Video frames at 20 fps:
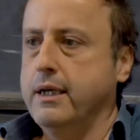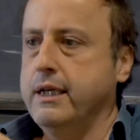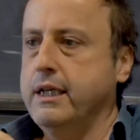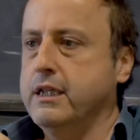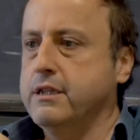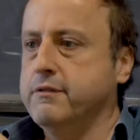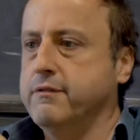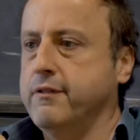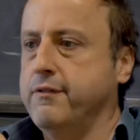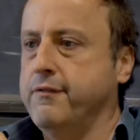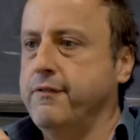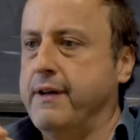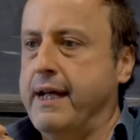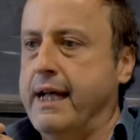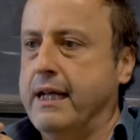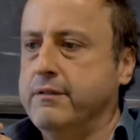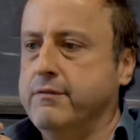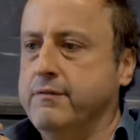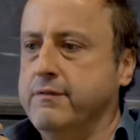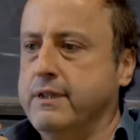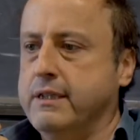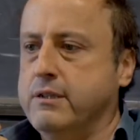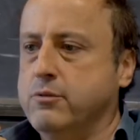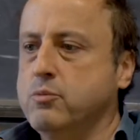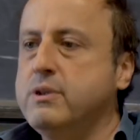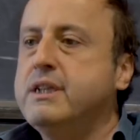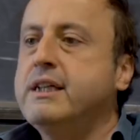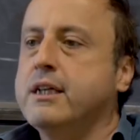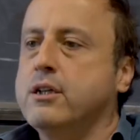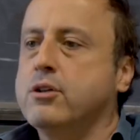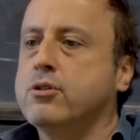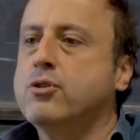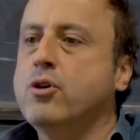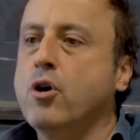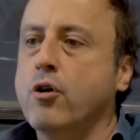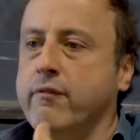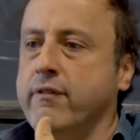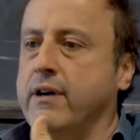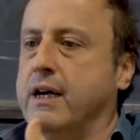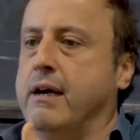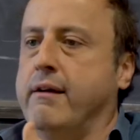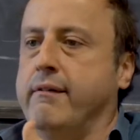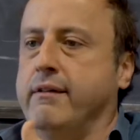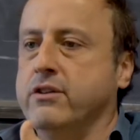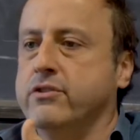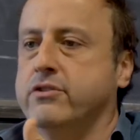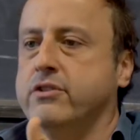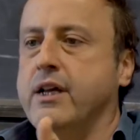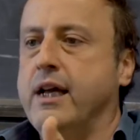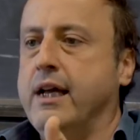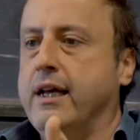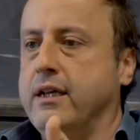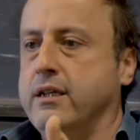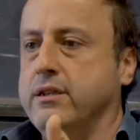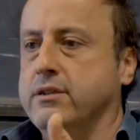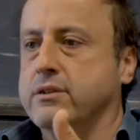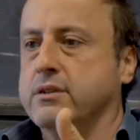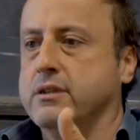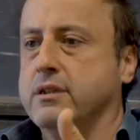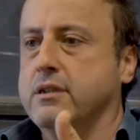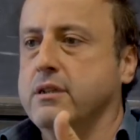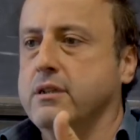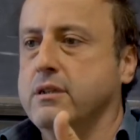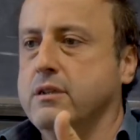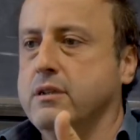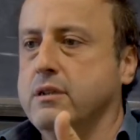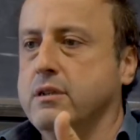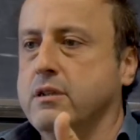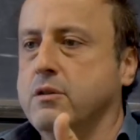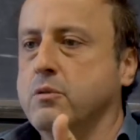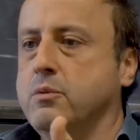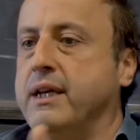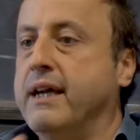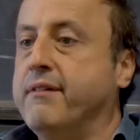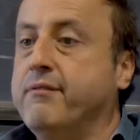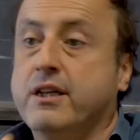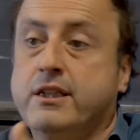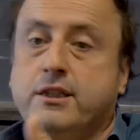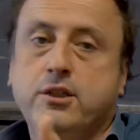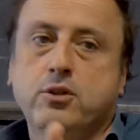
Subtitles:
is the fact that we cannot go there and say, we have a